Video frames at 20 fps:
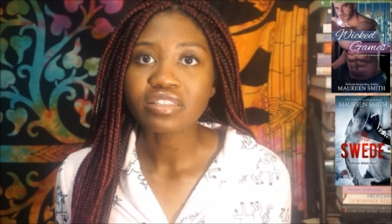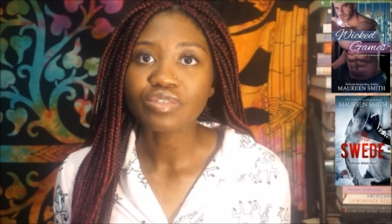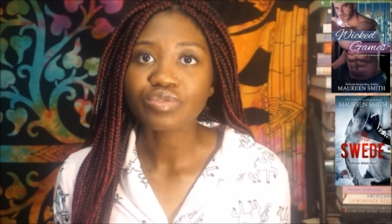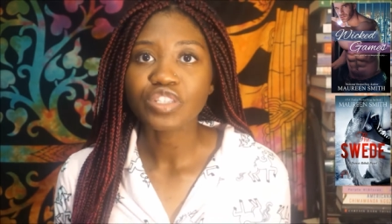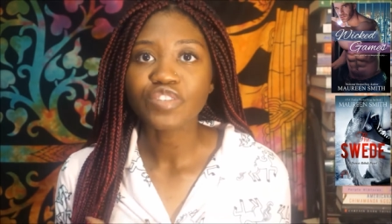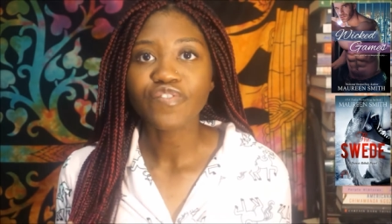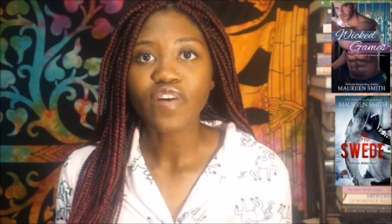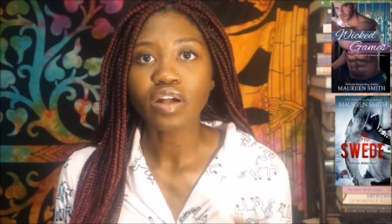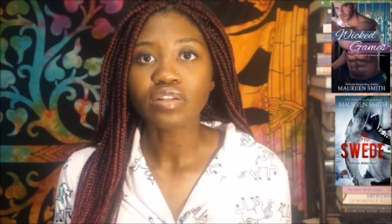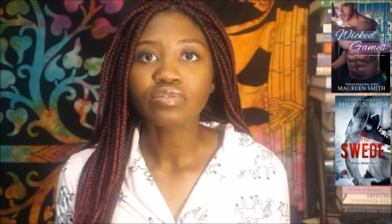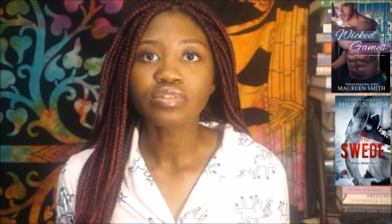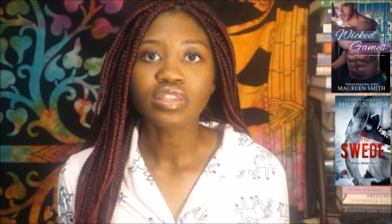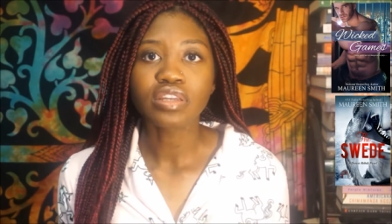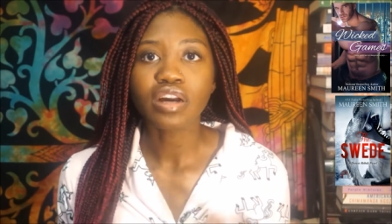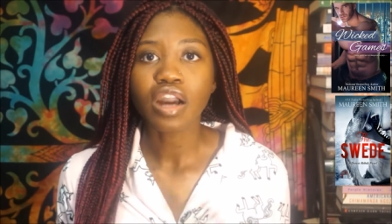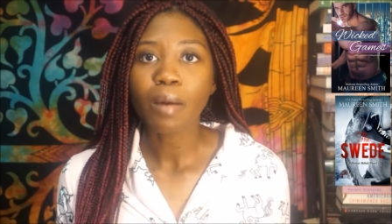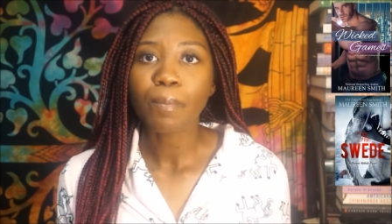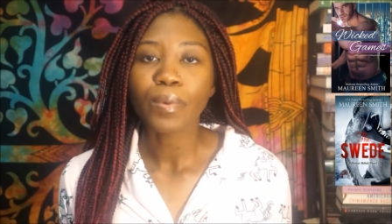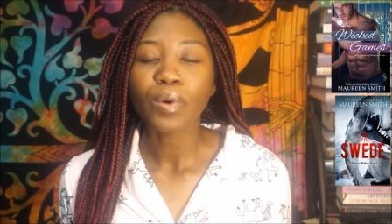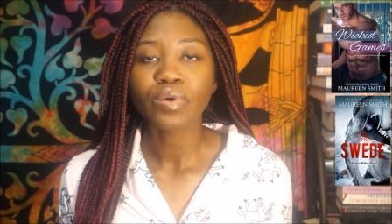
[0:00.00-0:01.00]
so it's following the
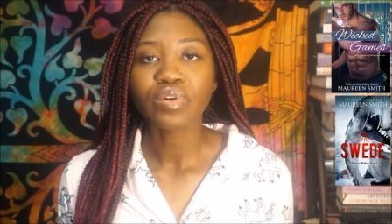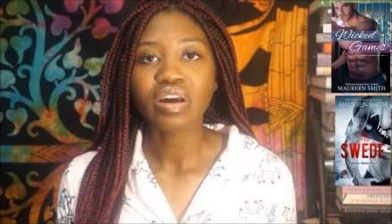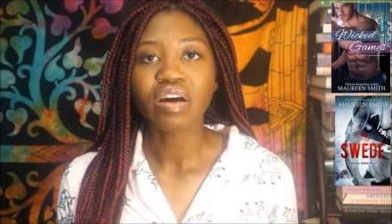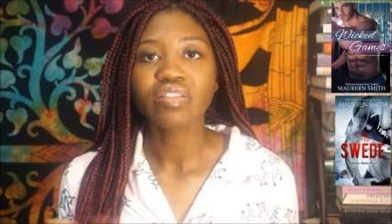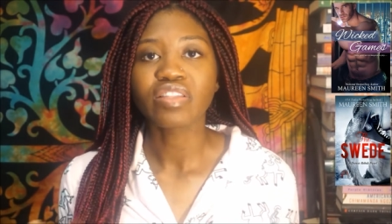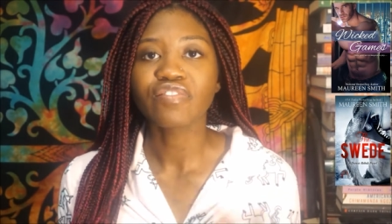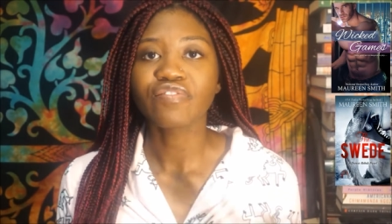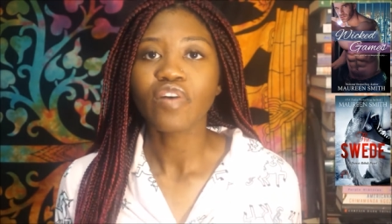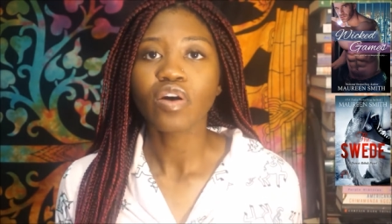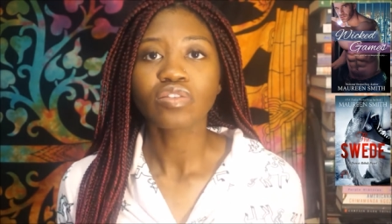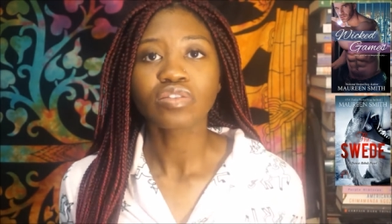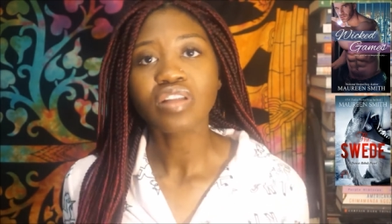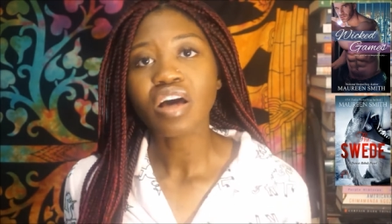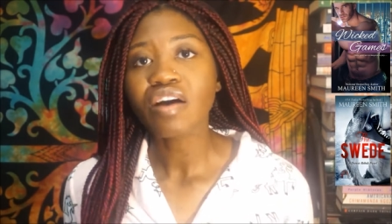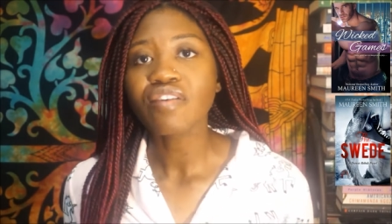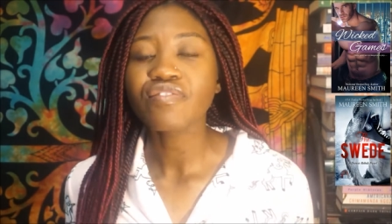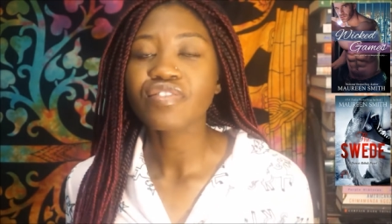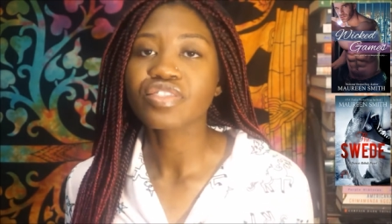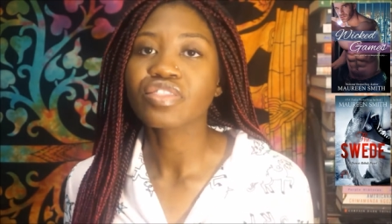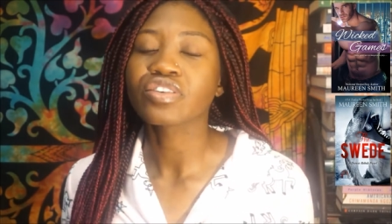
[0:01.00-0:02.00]
couple and how they fall in
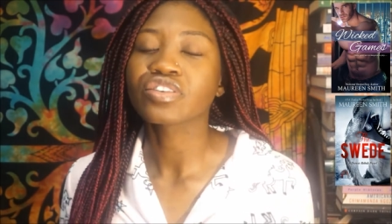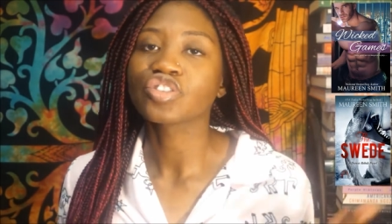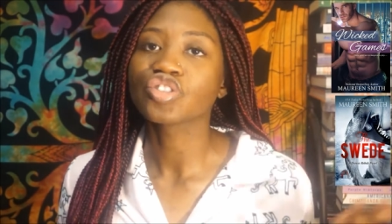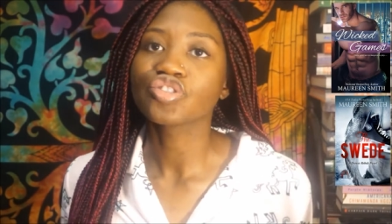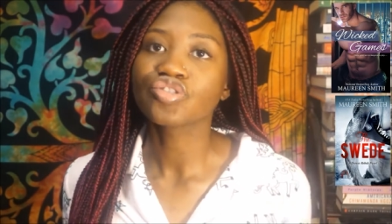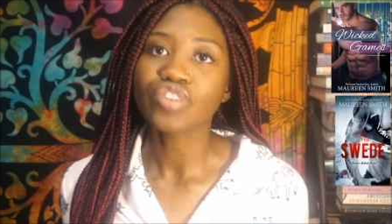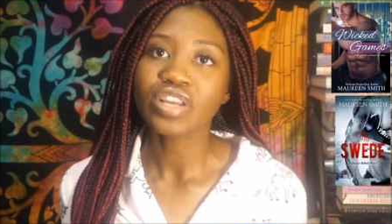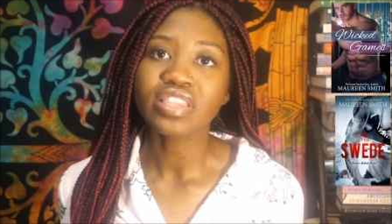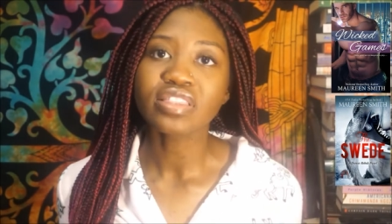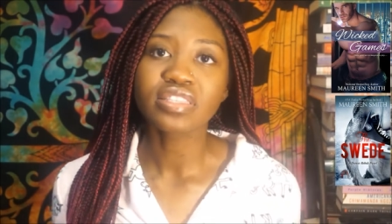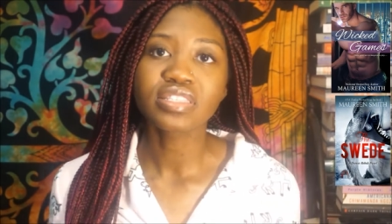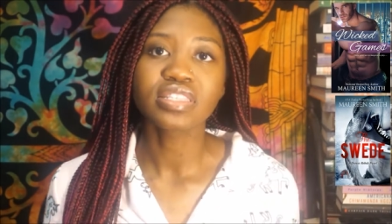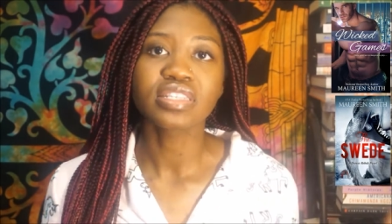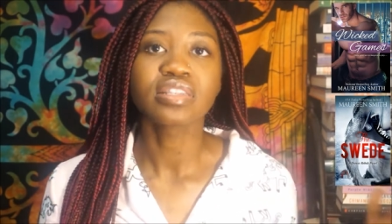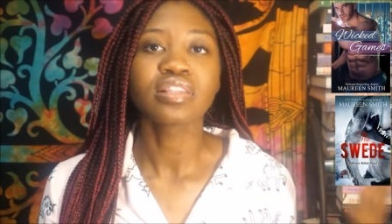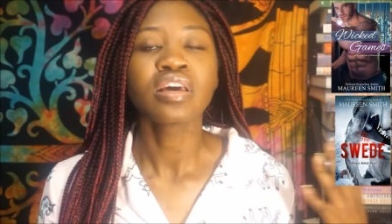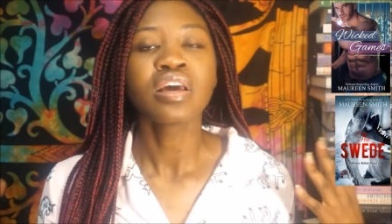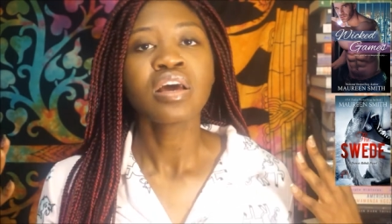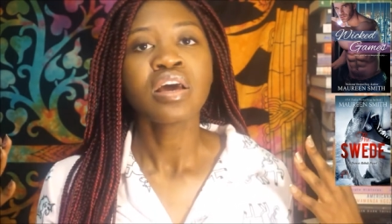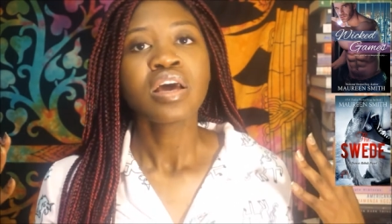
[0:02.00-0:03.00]
love and their strengths and